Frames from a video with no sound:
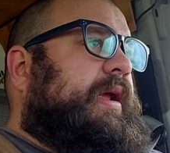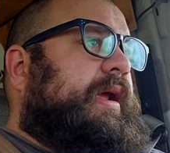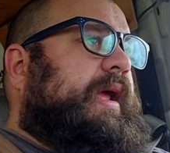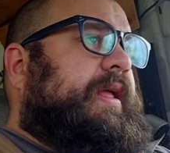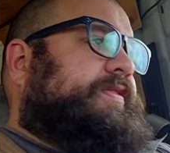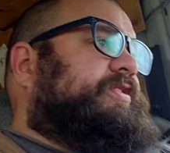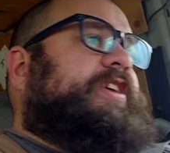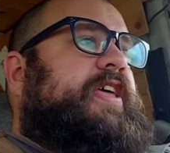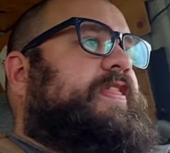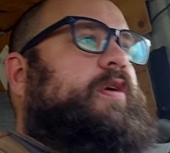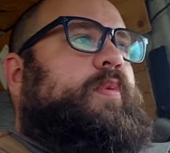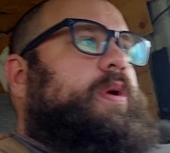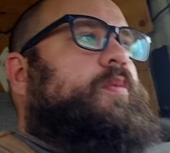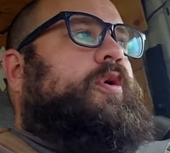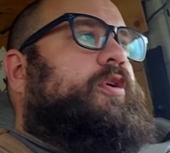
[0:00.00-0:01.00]
and said that
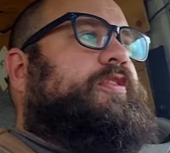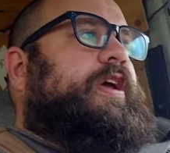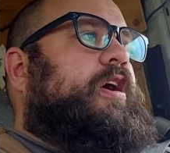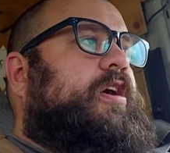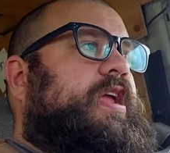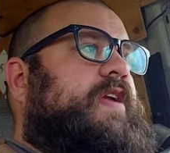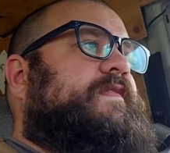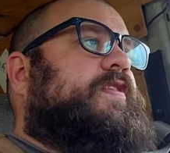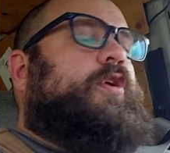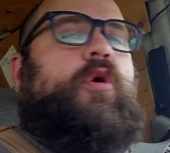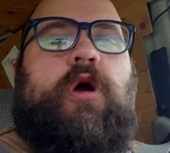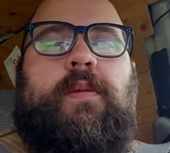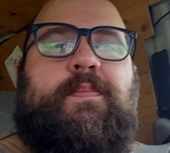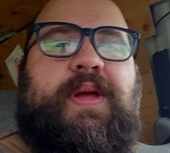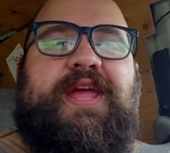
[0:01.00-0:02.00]
we weren't there, even though
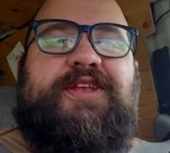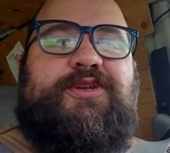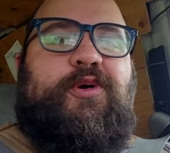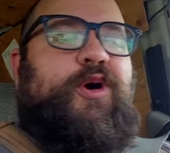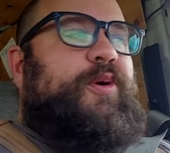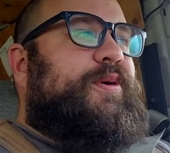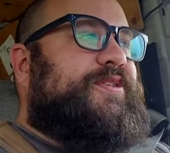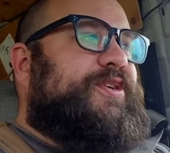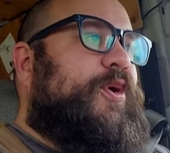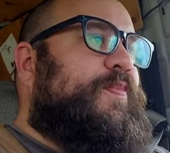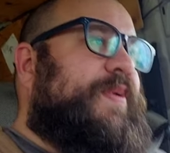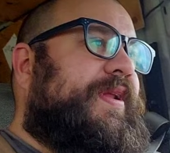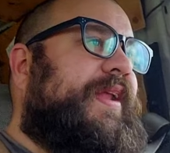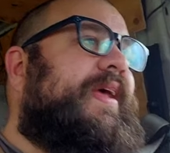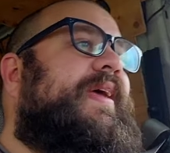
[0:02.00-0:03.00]
our bay door was
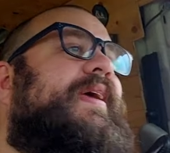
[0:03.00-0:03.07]
open.